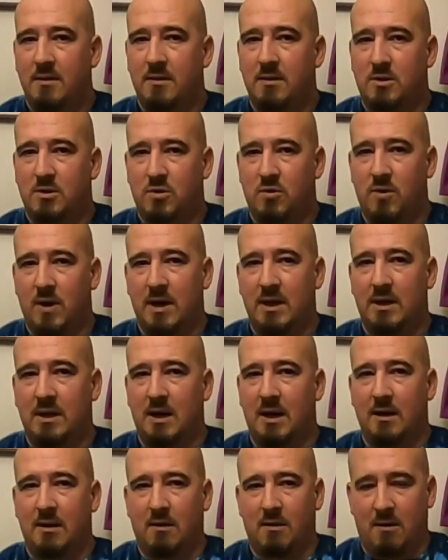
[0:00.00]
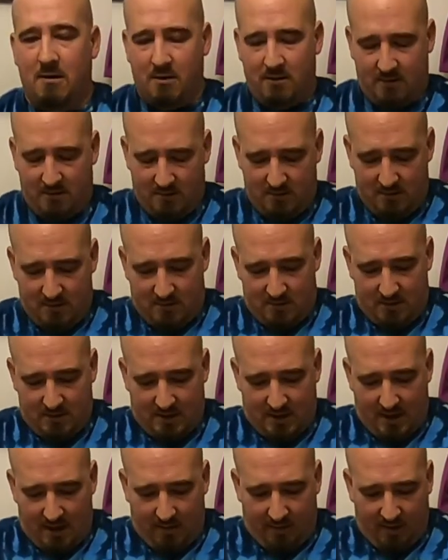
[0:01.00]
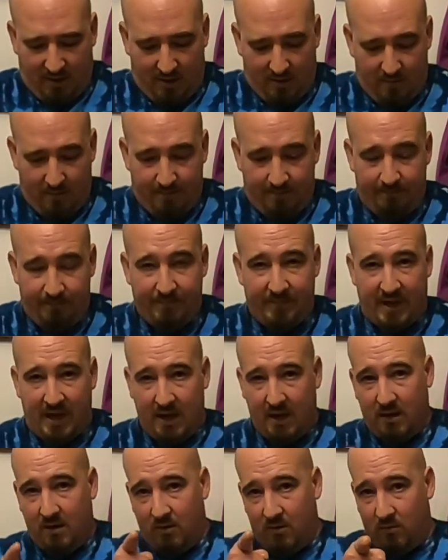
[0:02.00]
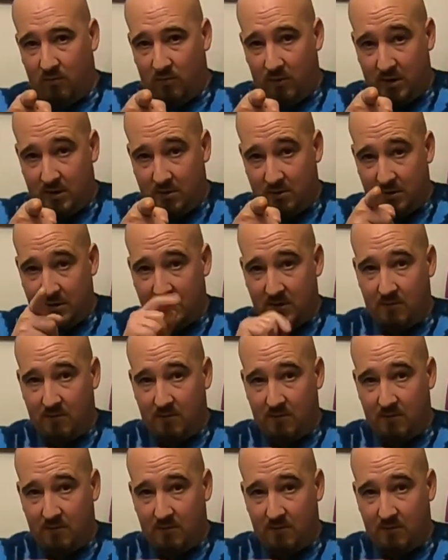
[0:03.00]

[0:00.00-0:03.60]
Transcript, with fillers: The trick that I learned a long time ago, thank you, Richard